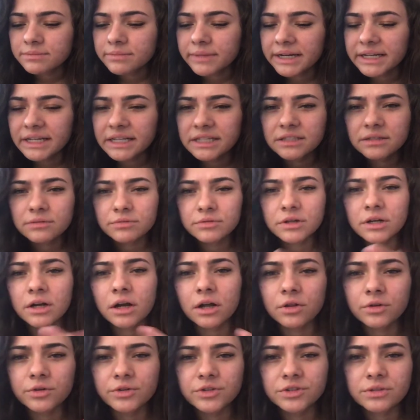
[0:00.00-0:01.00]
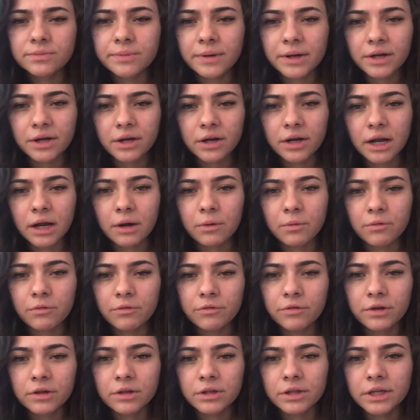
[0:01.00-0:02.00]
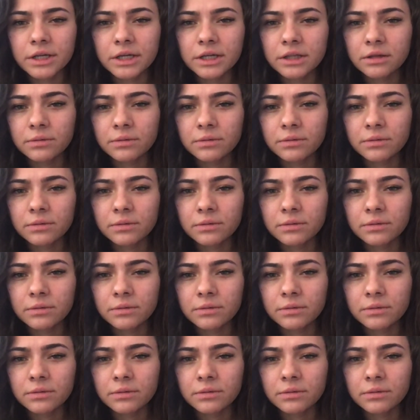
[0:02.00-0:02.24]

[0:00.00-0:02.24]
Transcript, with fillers: many different colors depending on how we're feeling